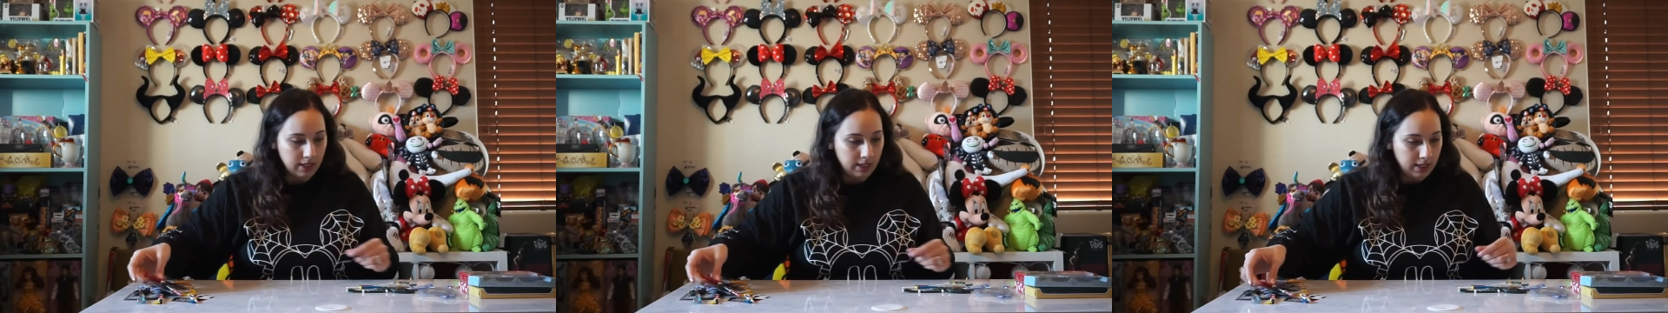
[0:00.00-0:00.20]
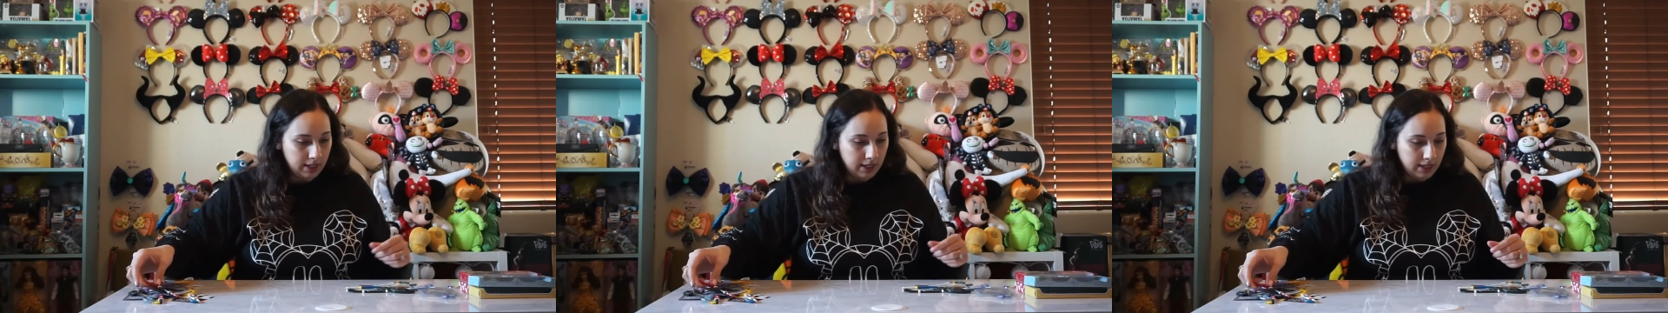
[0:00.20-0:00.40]

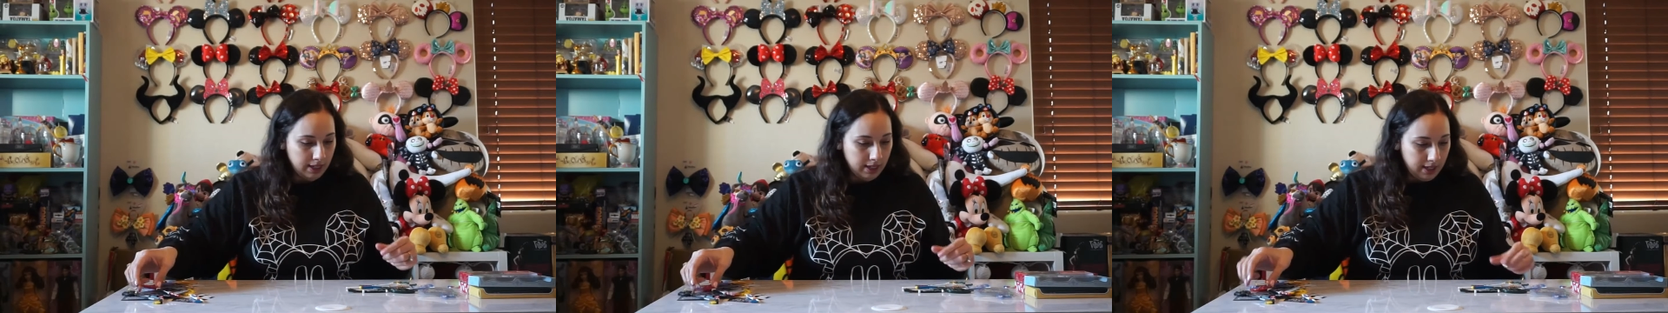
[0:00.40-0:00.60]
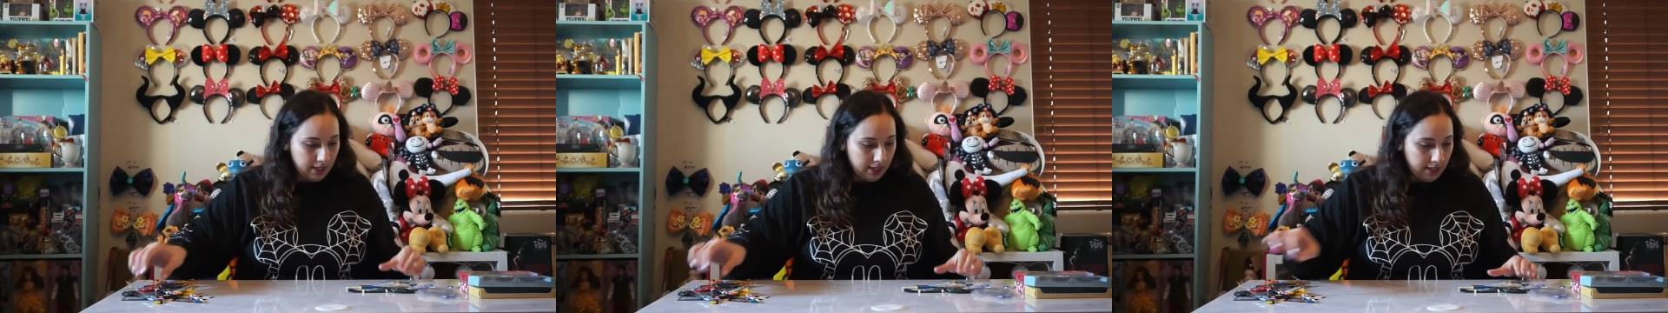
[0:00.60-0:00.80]

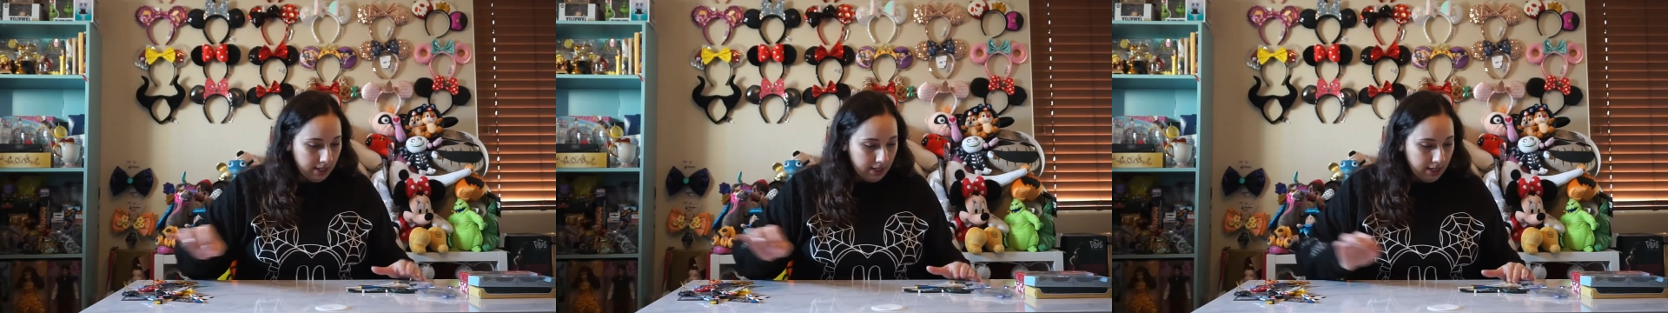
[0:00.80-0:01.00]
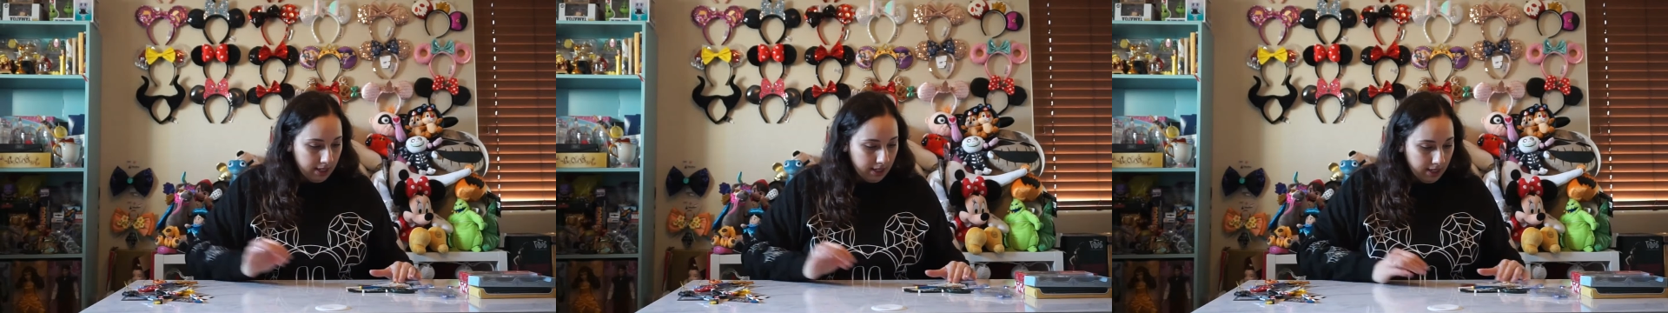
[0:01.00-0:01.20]

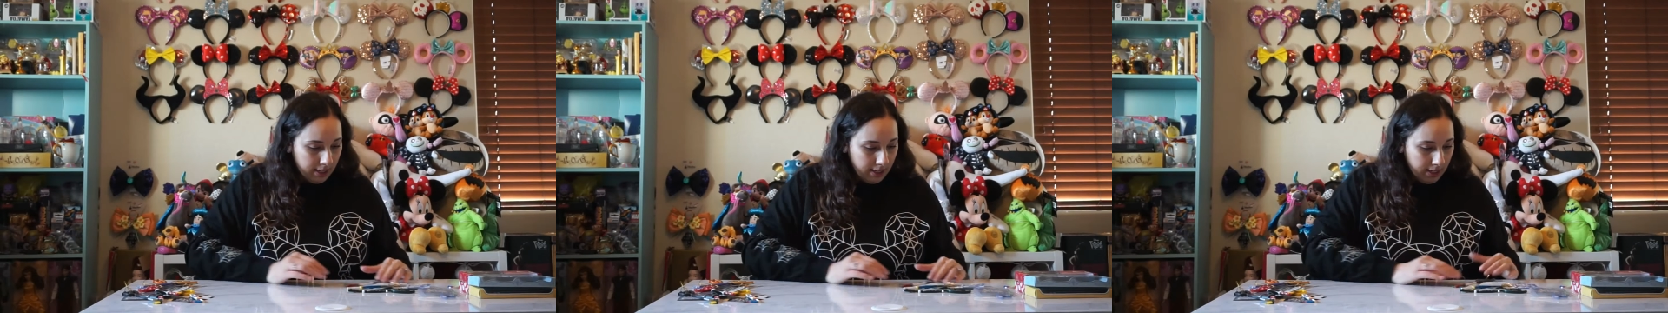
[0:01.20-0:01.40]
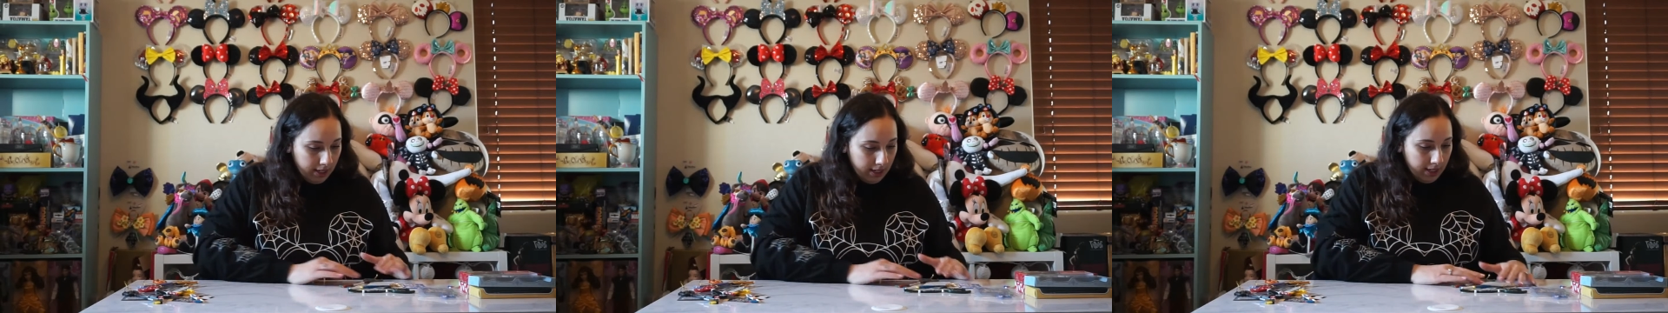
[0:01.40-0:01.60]

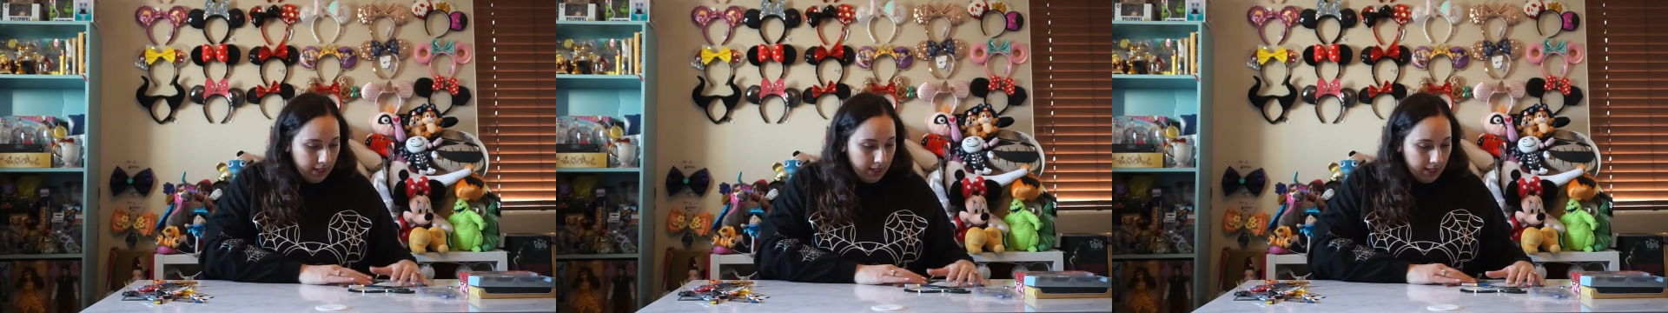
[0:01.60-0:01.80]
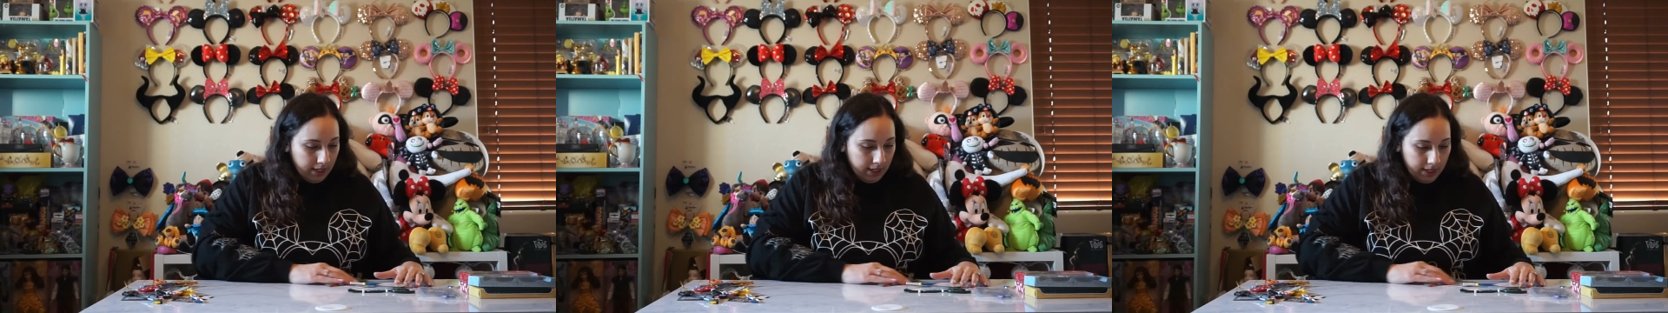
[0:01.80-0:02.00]

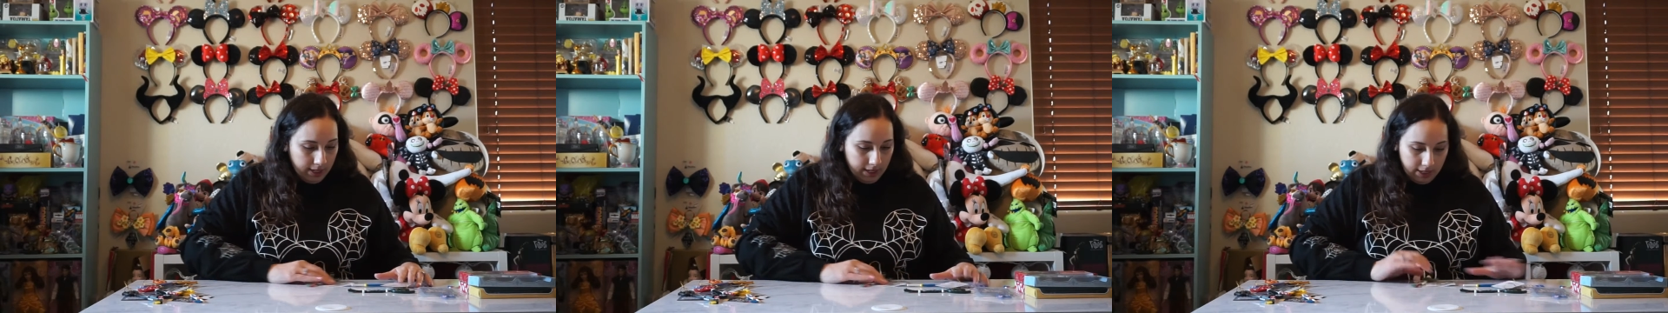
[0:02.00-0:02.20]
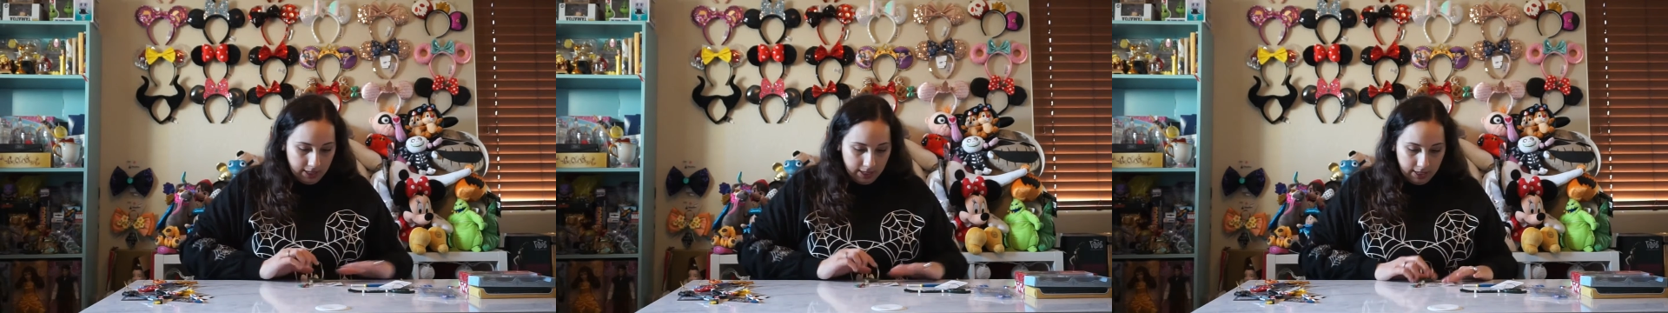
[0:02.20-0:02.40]

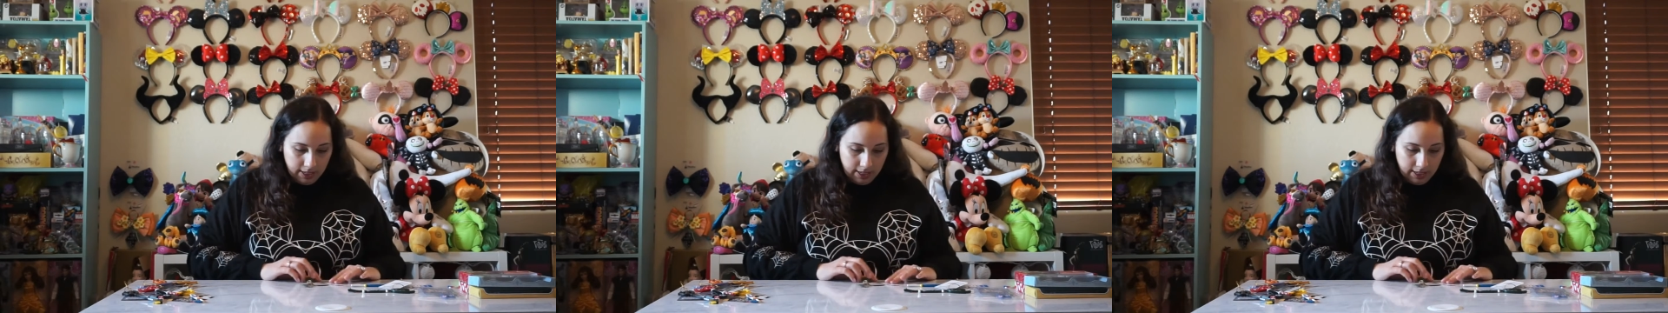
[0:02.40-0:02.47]
Nothing is said.